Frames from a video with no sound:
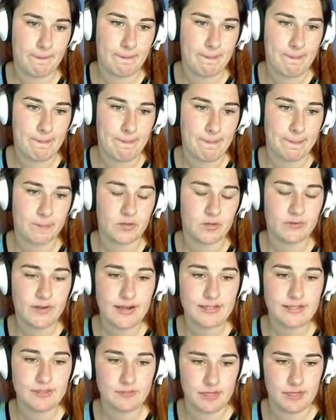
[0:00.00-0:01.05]
a random
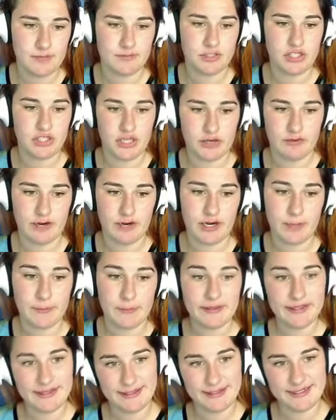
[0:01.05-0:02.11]
number generator,
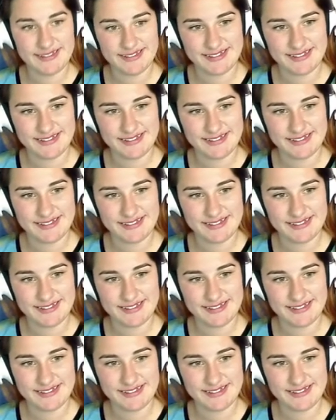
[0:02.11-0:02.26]
please.